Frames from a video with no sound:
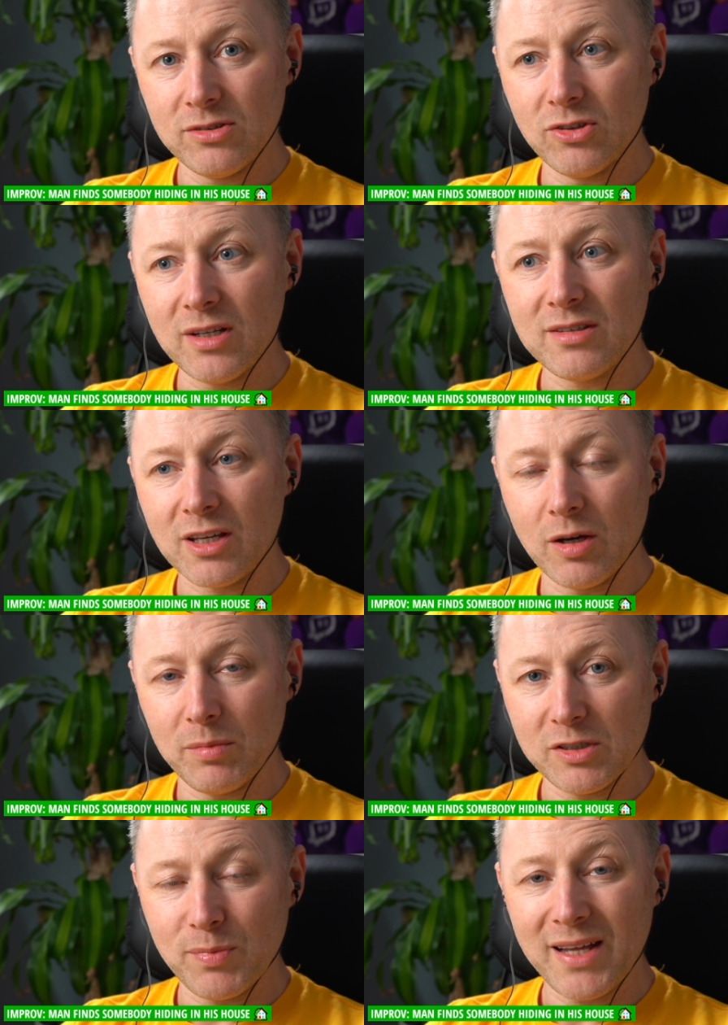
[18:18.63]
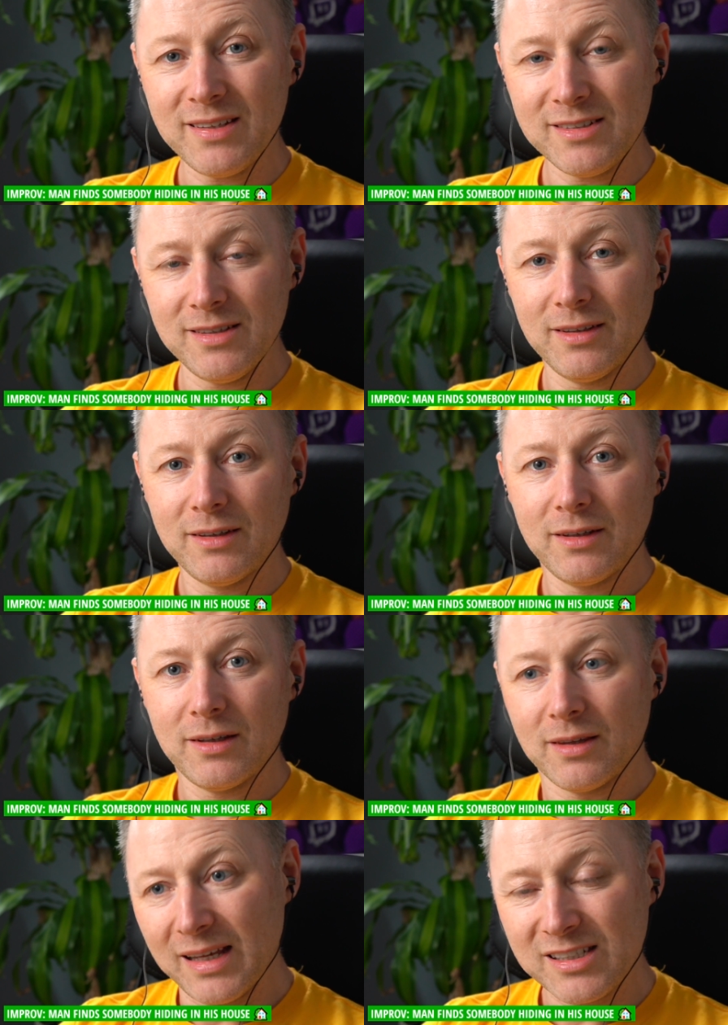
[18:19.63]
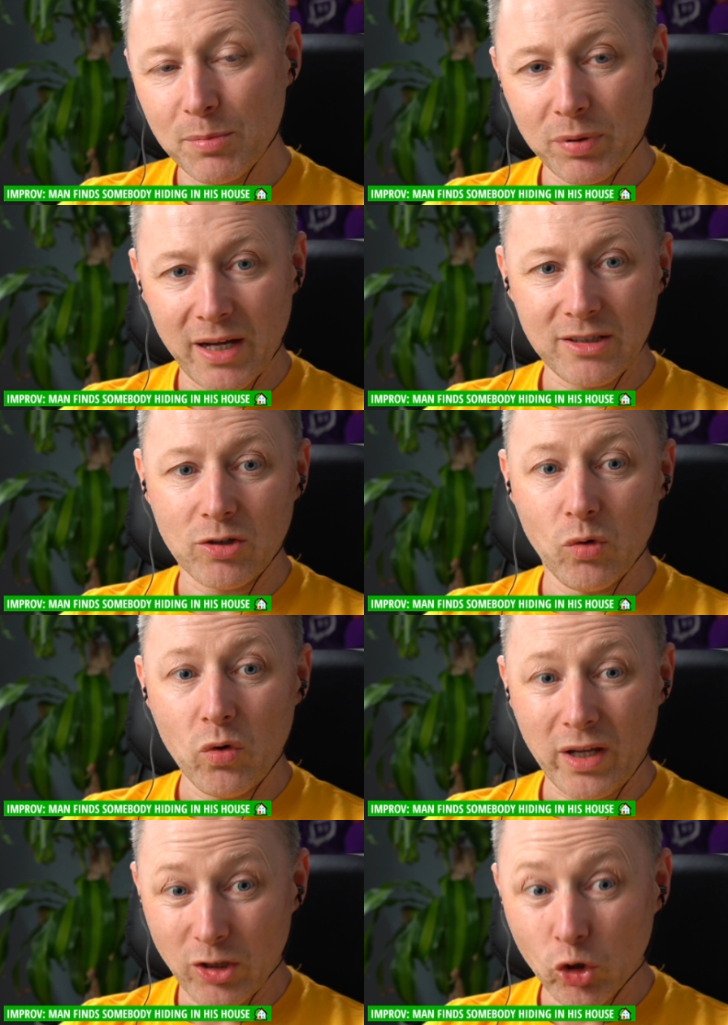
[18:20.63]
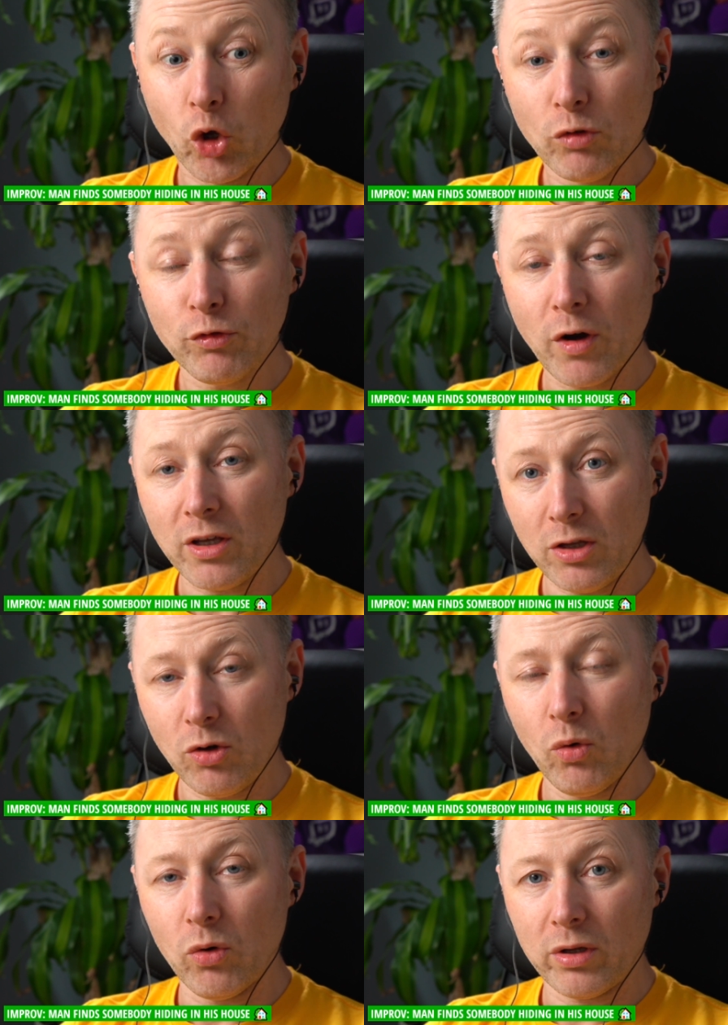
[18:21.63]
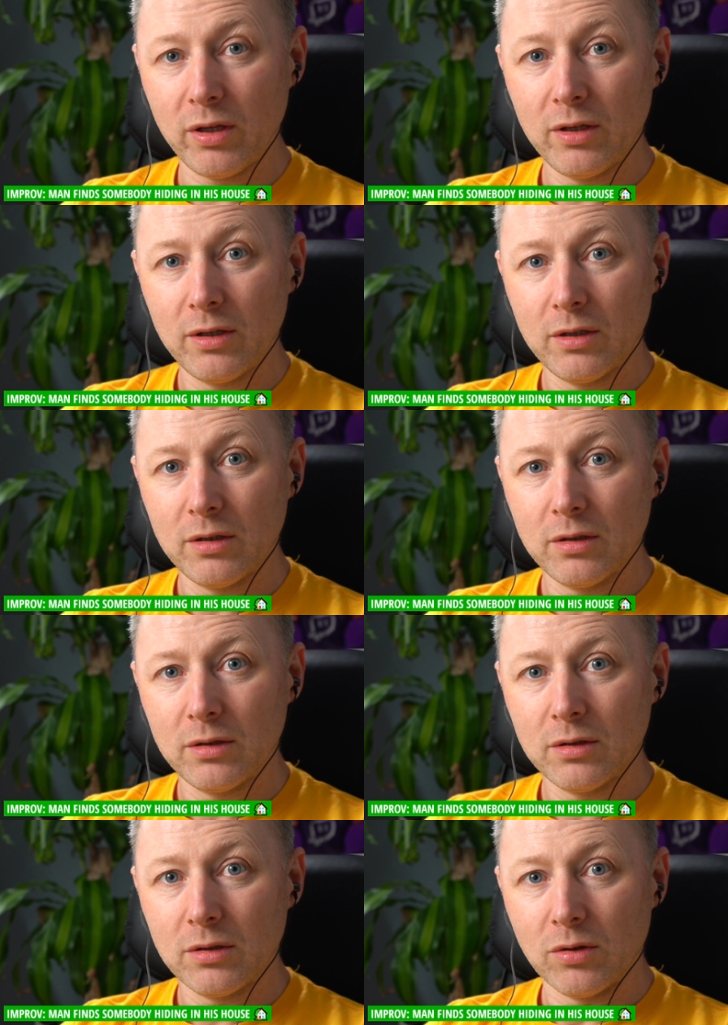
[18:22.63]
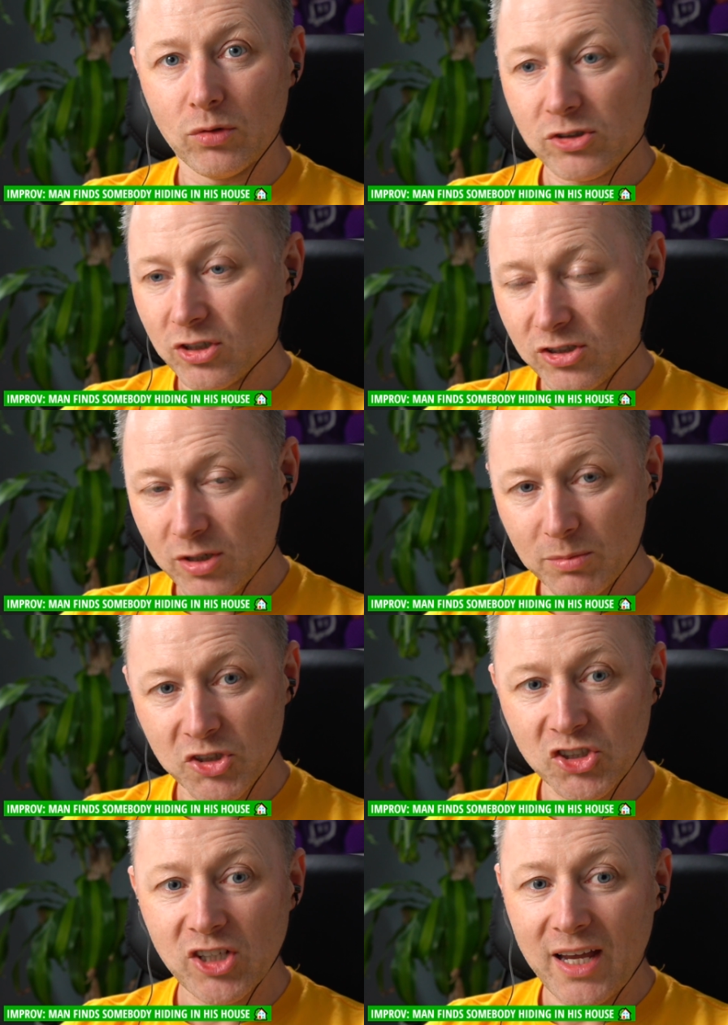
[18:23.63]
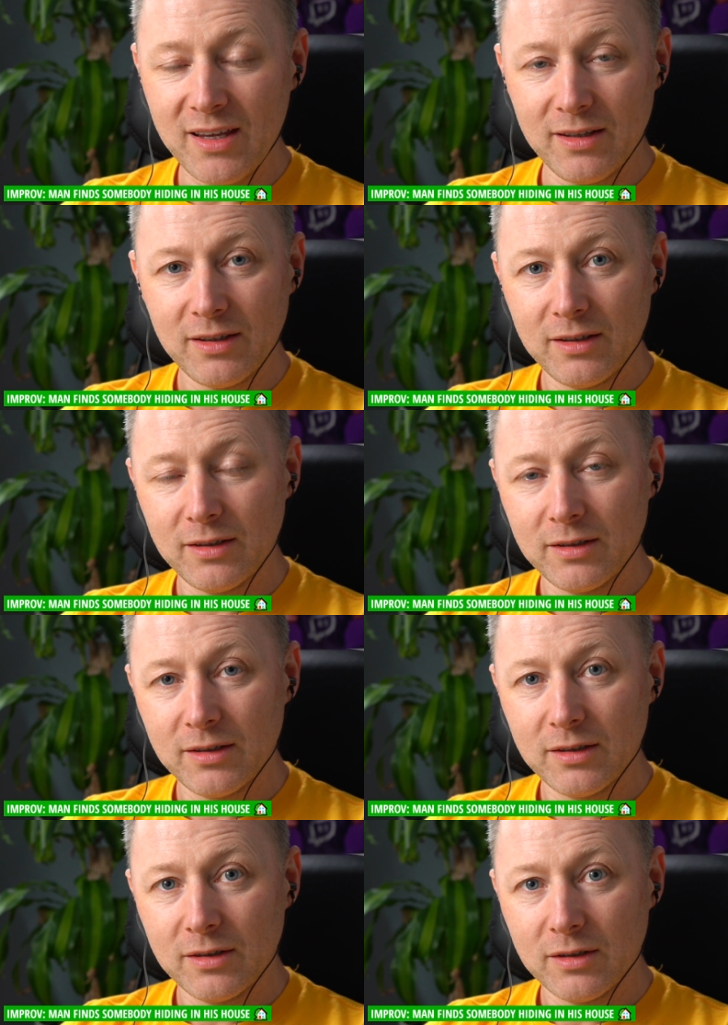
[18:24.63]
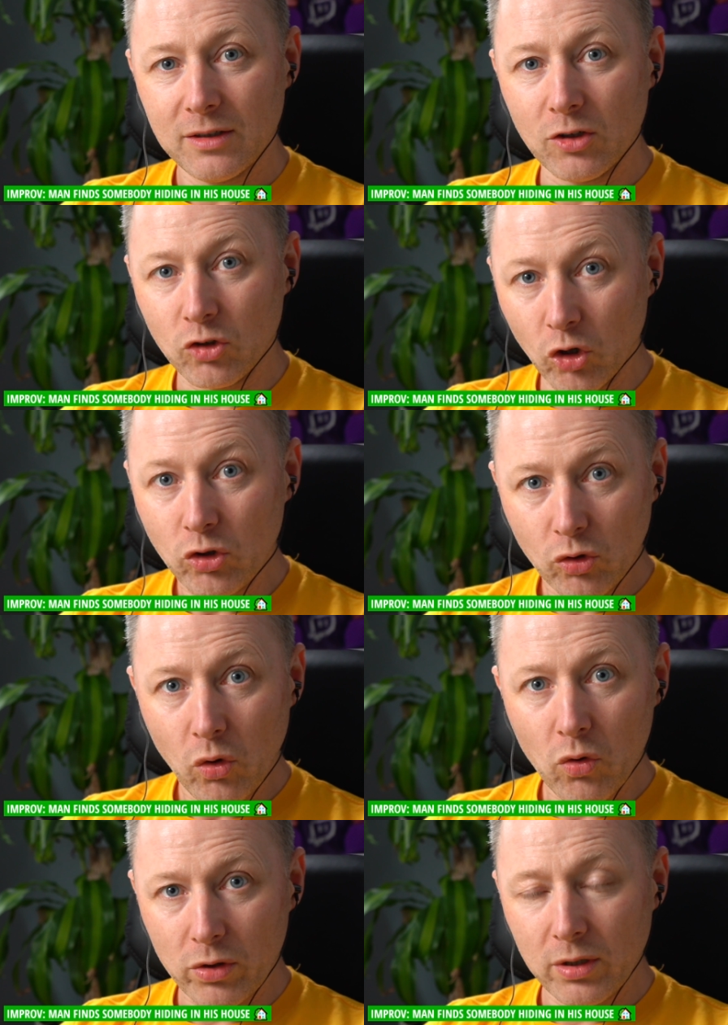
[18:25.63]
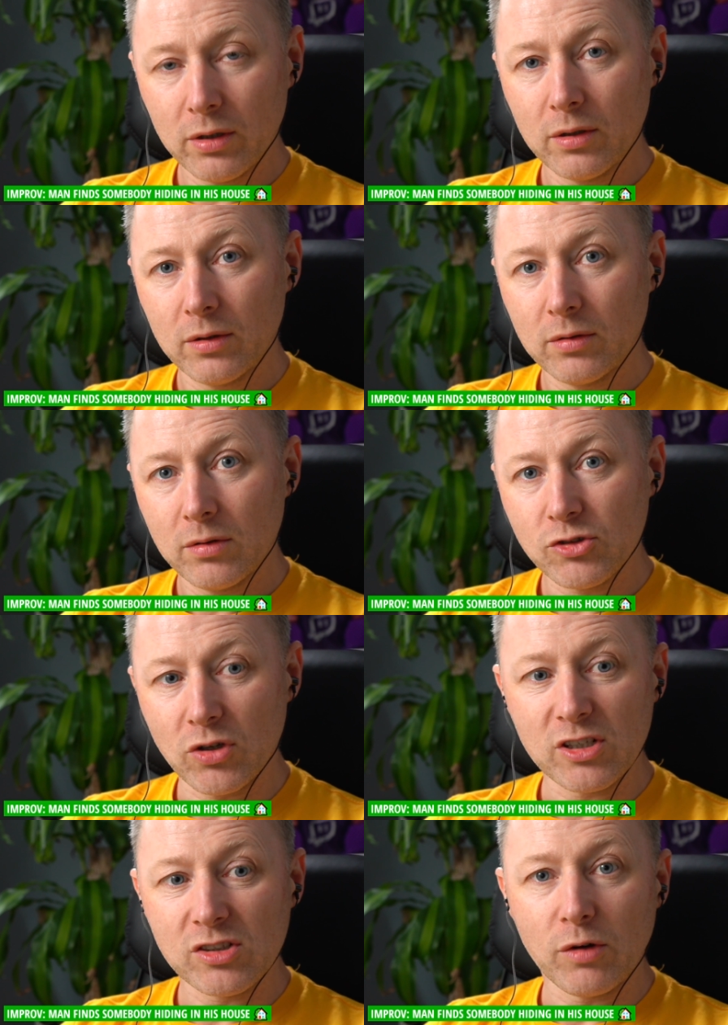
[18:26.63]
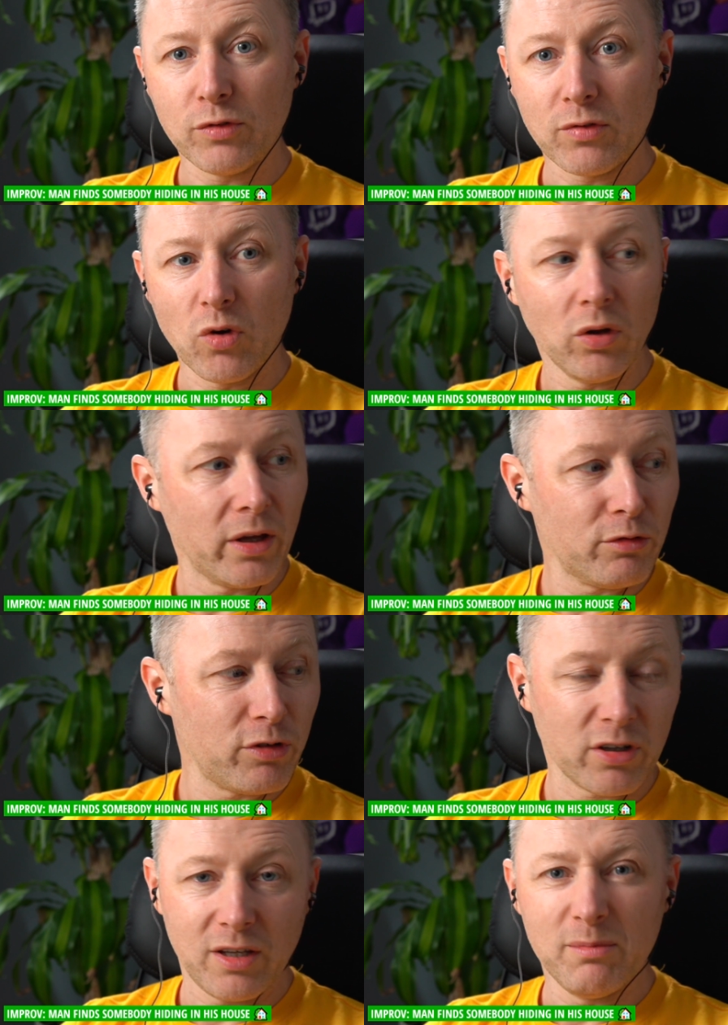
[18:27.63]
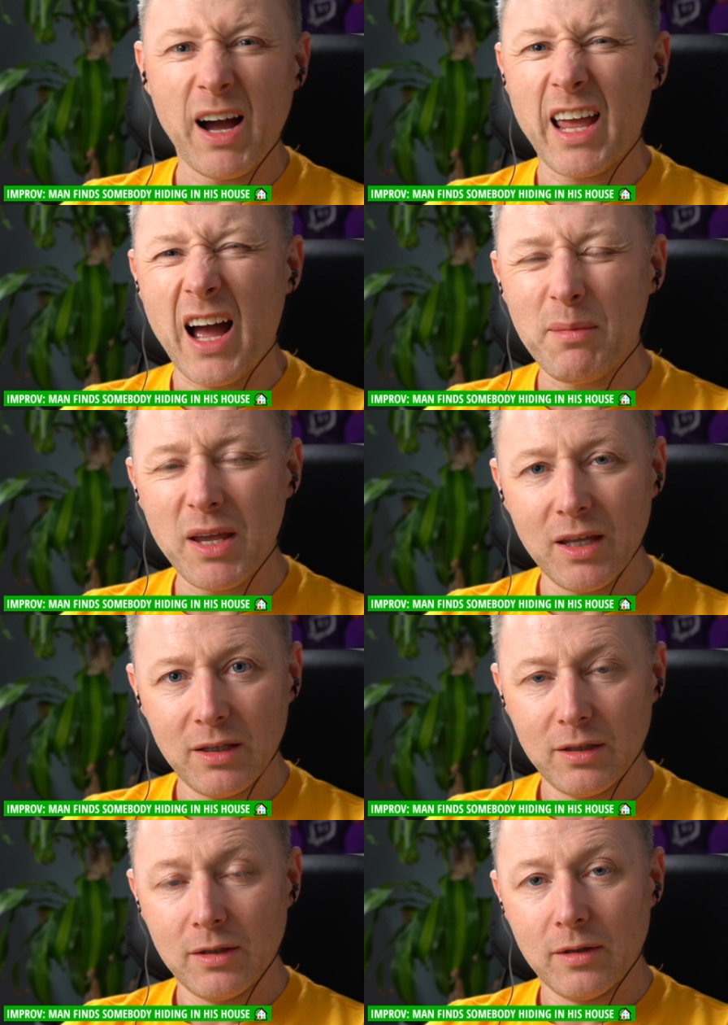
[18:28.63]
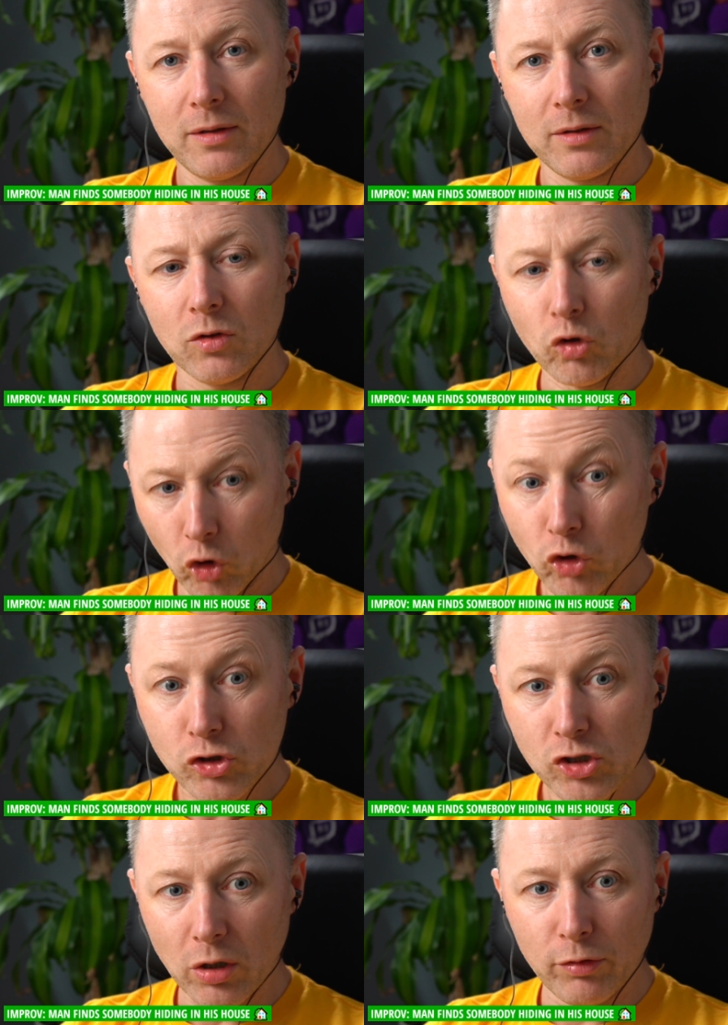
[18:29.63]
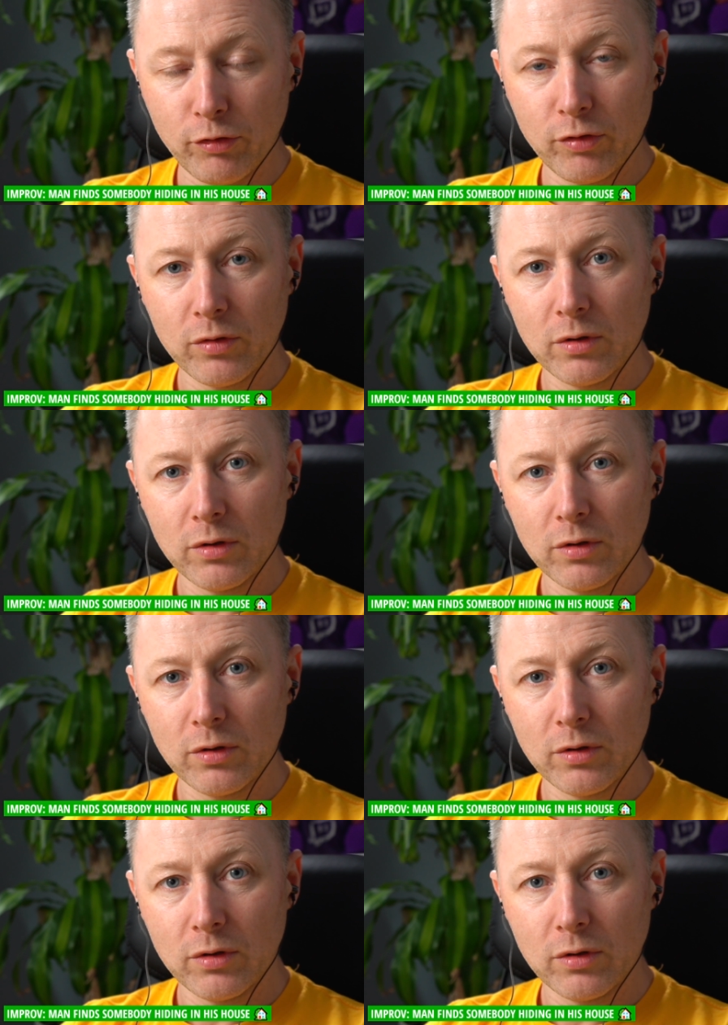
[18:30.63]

You need to give him his medicine. They supplied the coke, and good fucking coke. No, it's just some shite. Good coke, sort of stuff they've got like in fucking Miami. Good stuff.